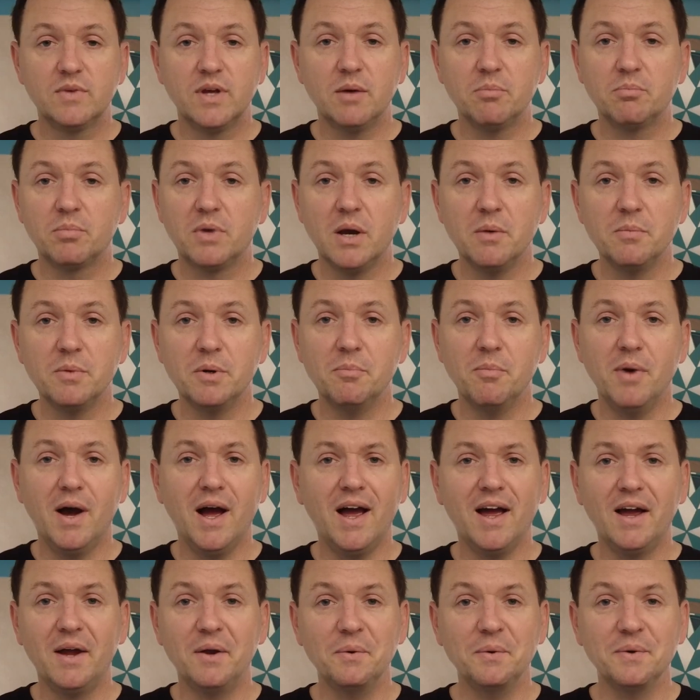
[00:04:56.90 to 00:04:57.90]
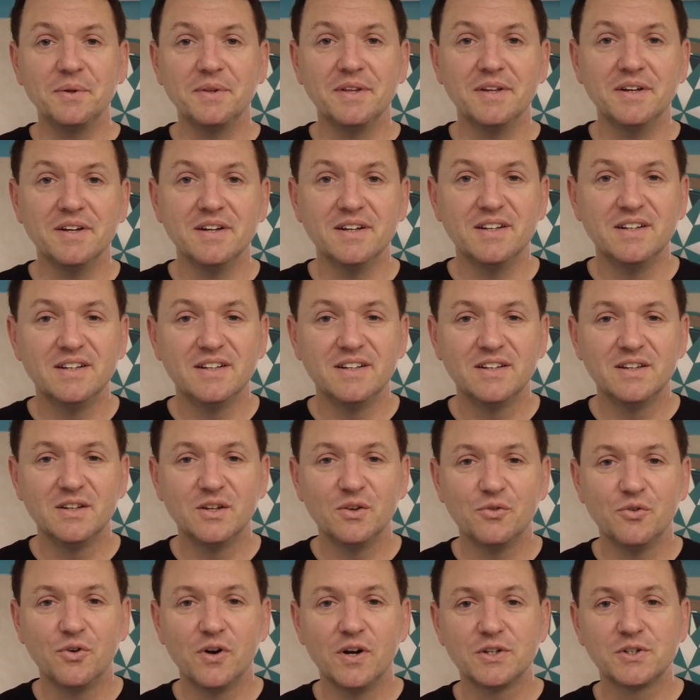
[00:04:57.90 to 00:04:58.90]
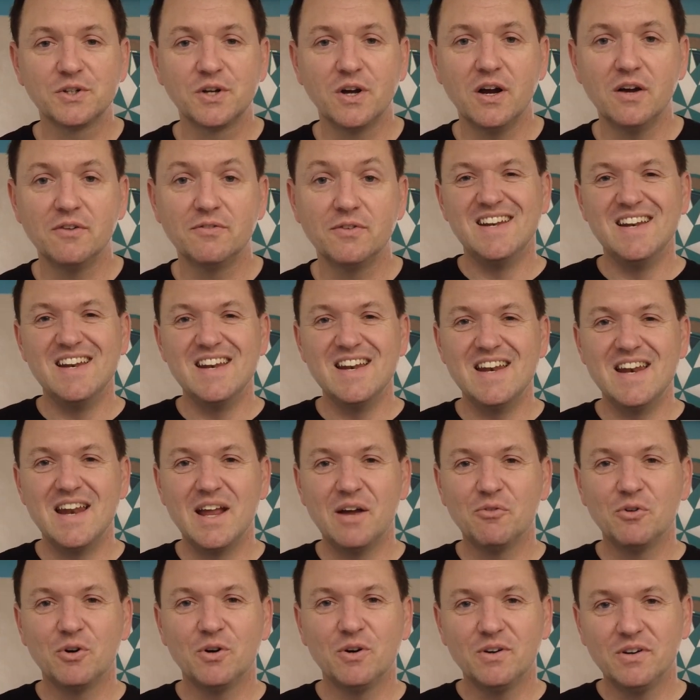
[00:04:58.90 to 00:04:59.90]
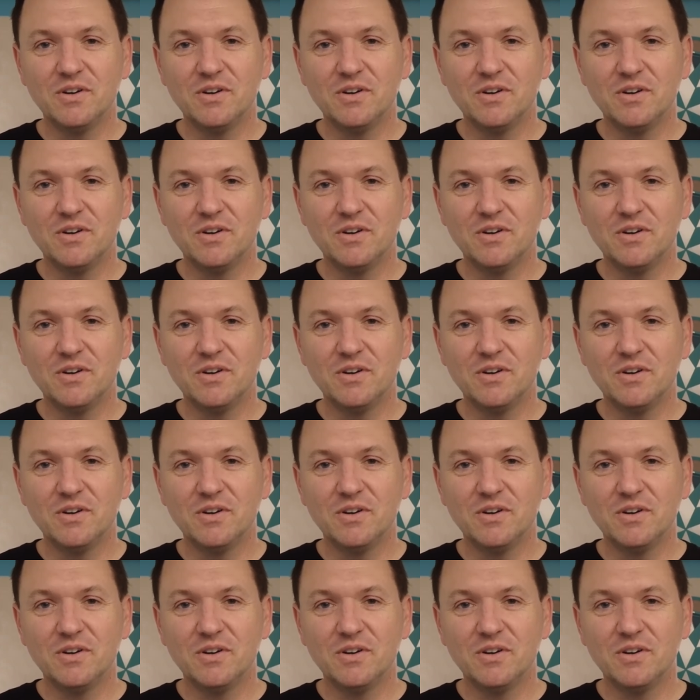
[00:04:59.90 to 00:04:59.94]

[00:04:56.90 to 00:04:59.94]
kept coming by with the fresh coffee. Never